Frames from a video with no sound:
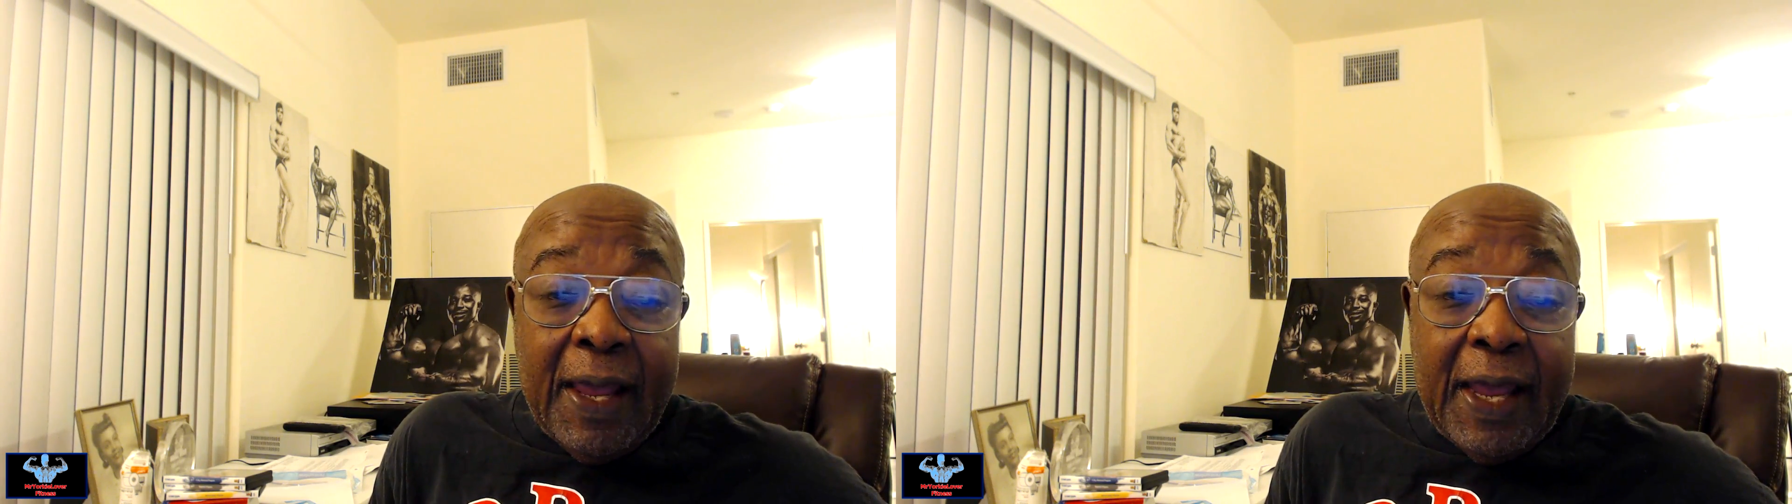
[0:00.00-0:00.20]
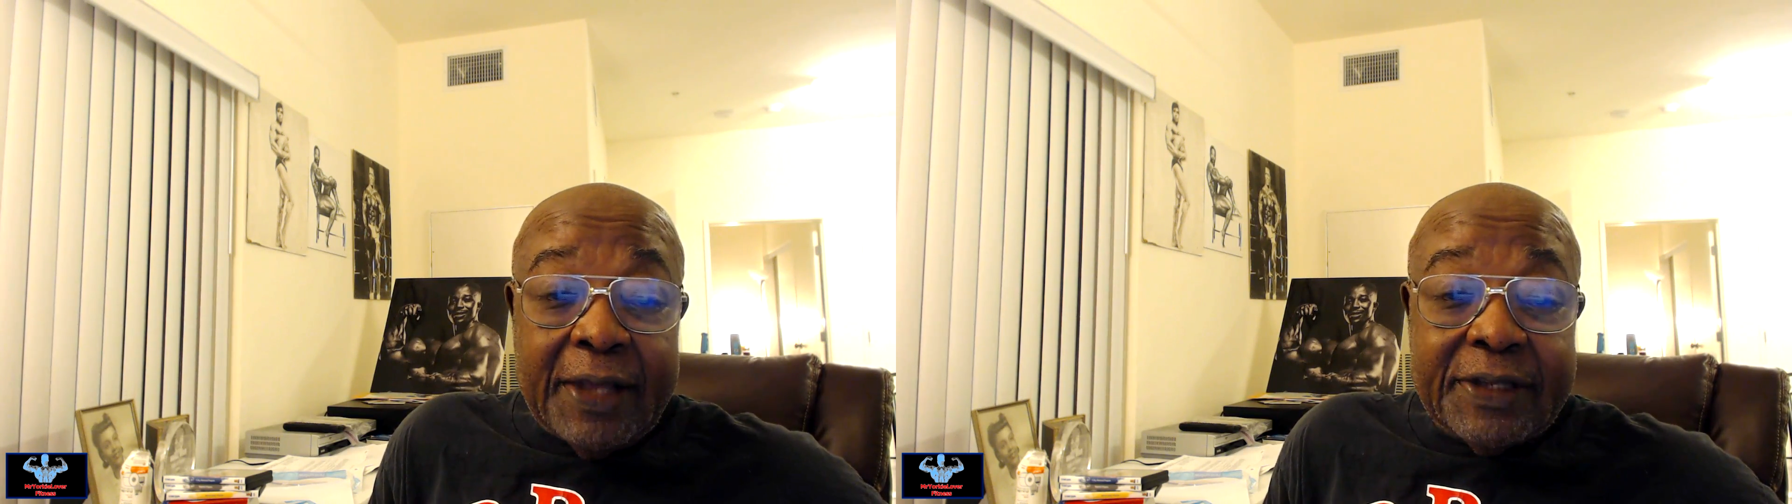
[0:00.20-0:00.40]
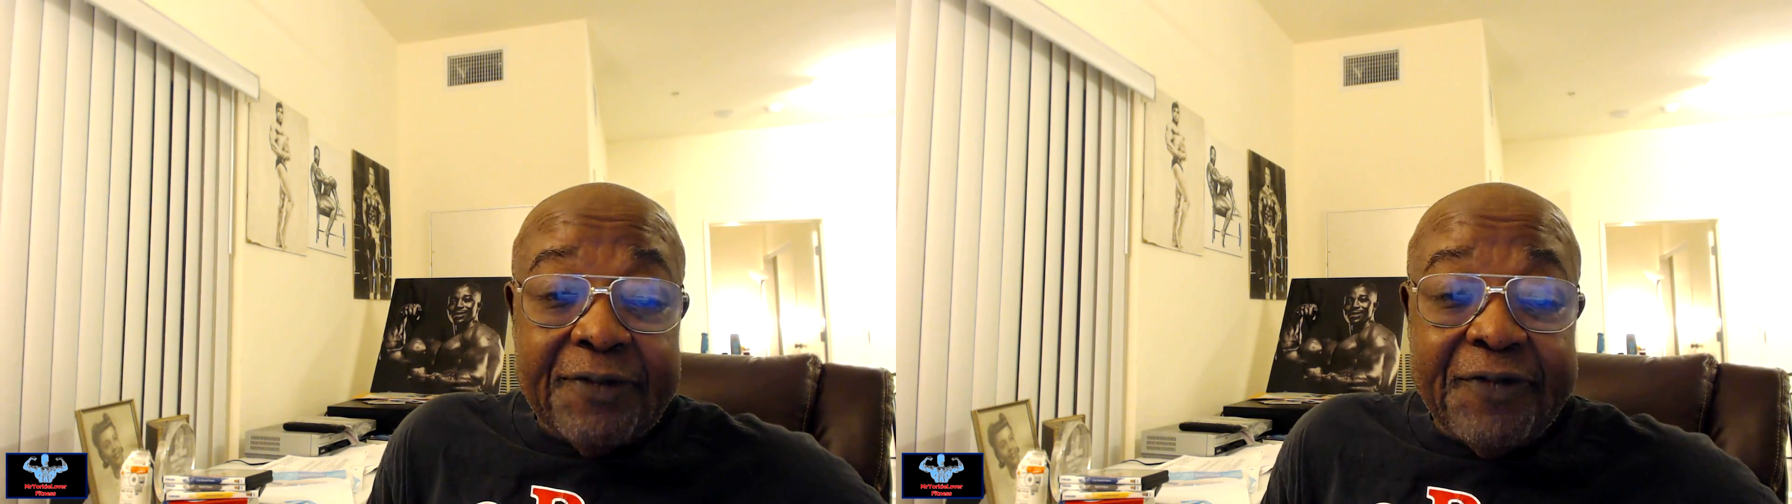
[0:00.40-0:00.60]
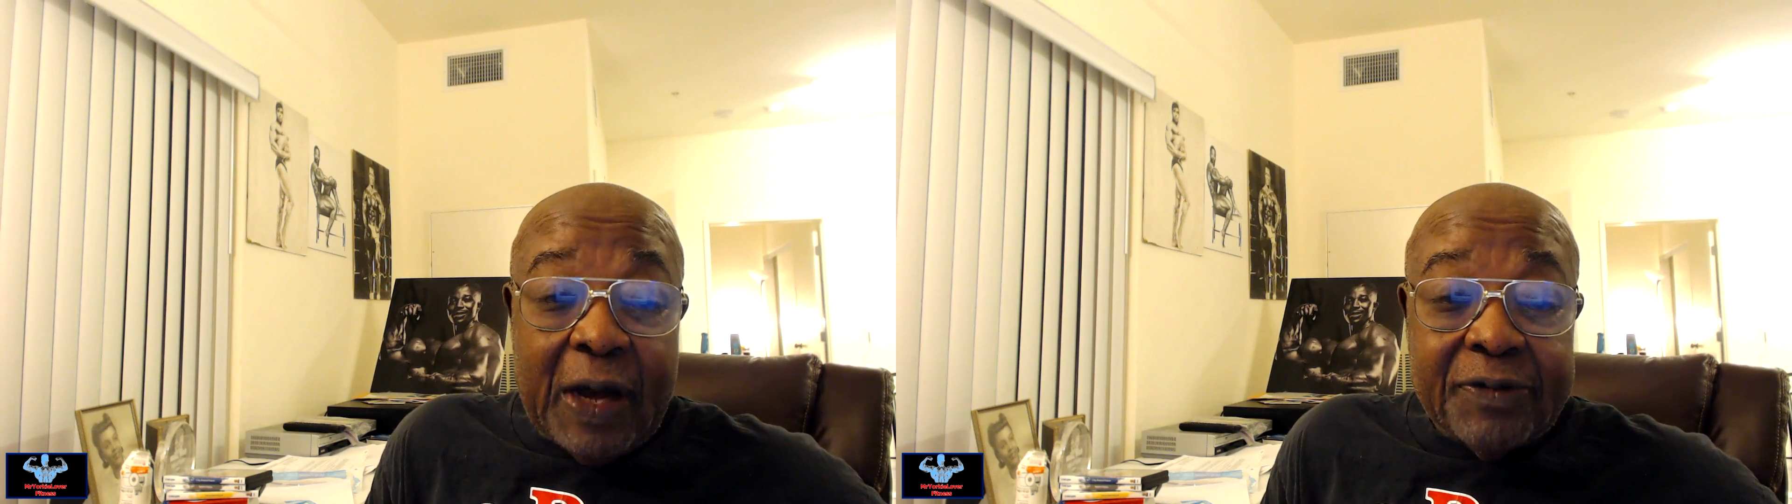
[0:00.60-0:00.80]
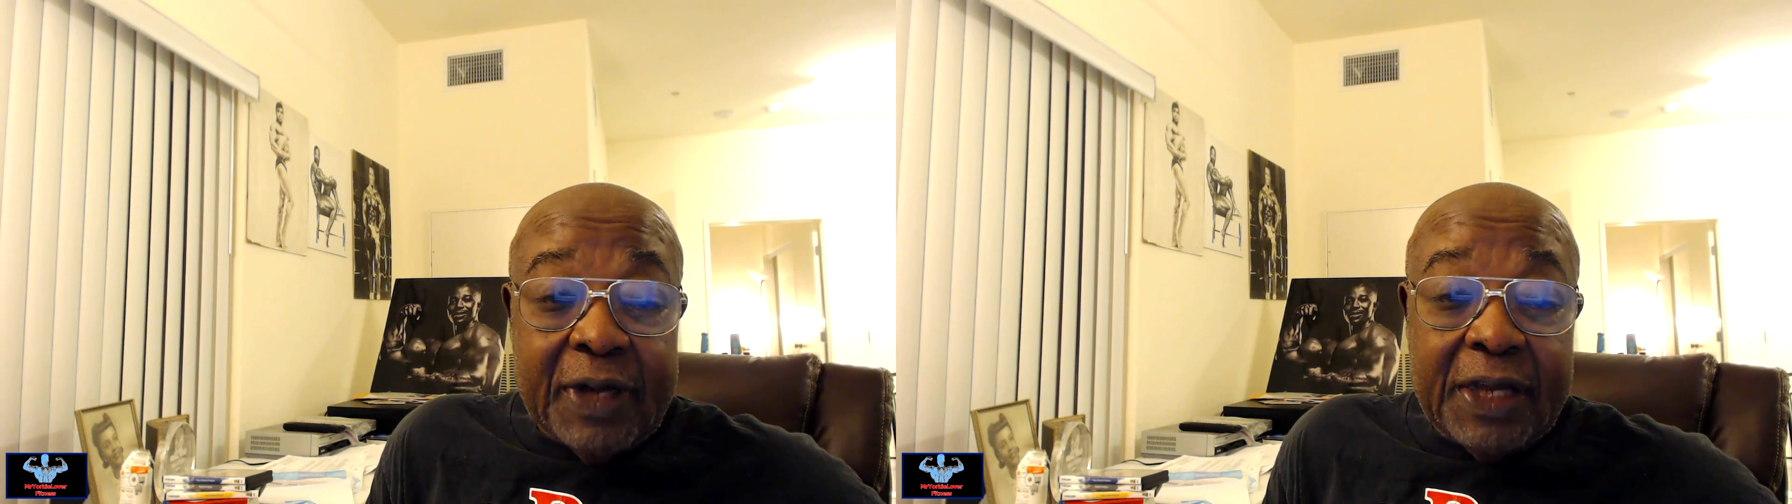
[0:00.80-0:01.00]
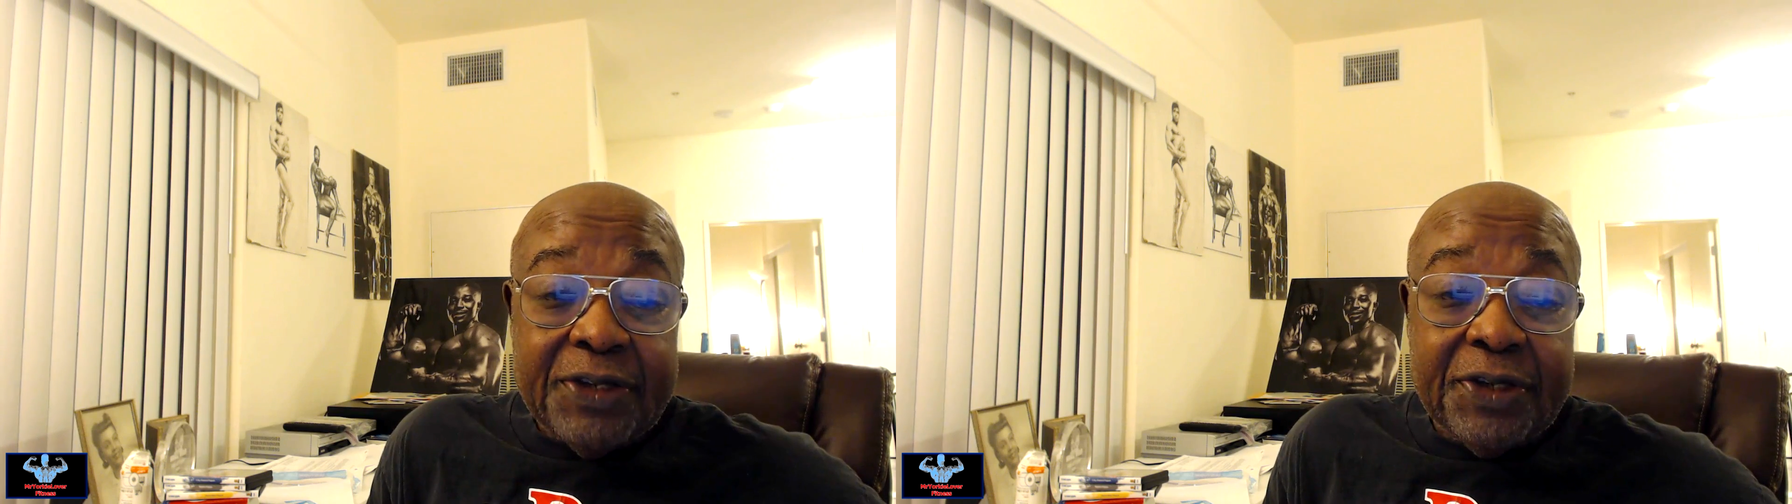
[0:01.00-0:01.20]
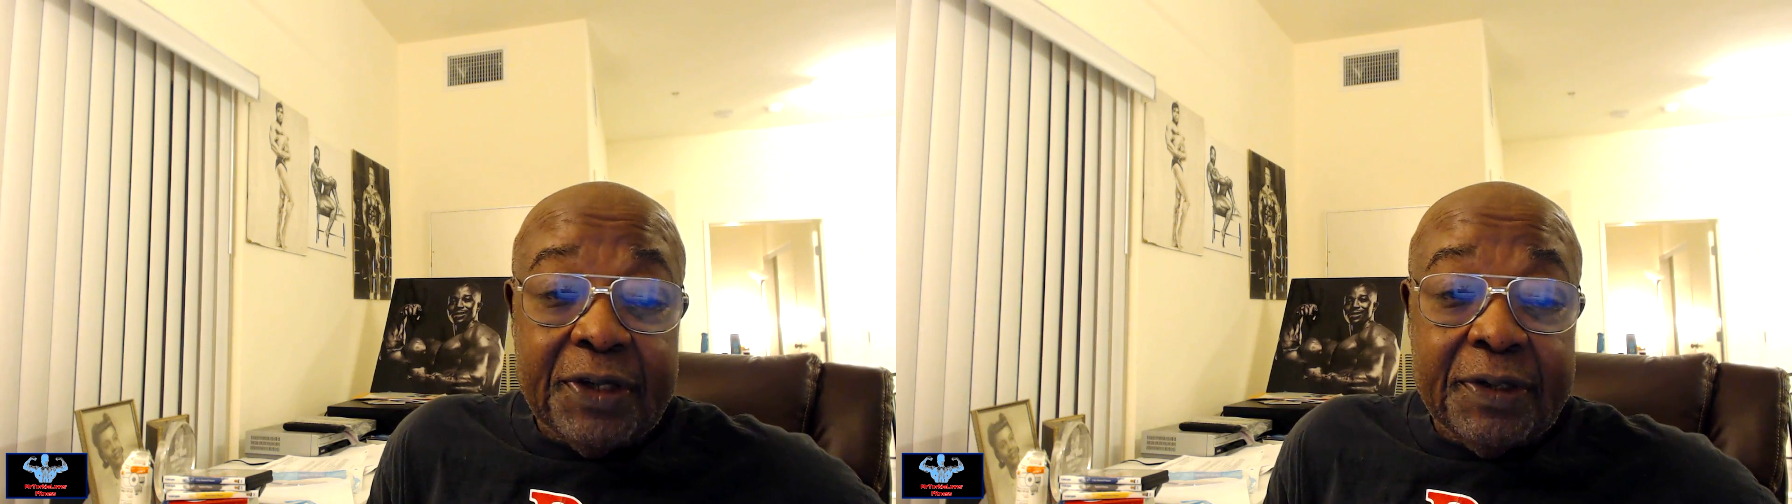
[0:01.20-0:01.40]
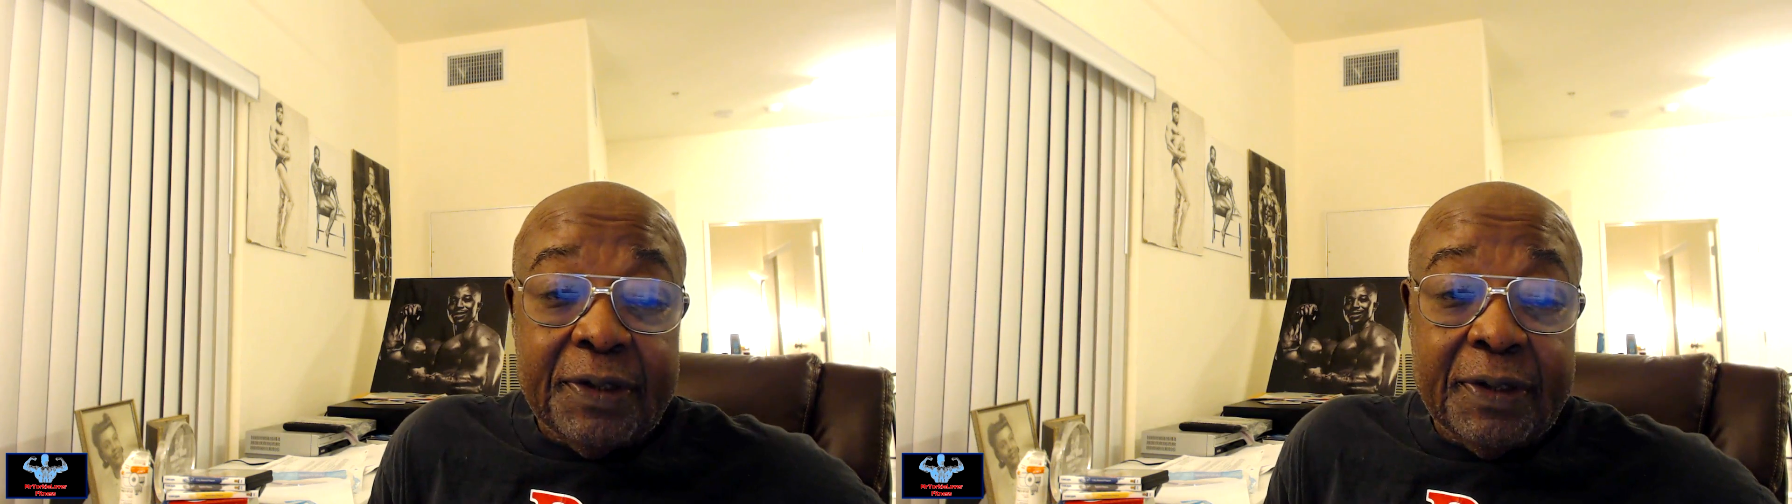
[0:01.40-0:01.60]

It's the foundation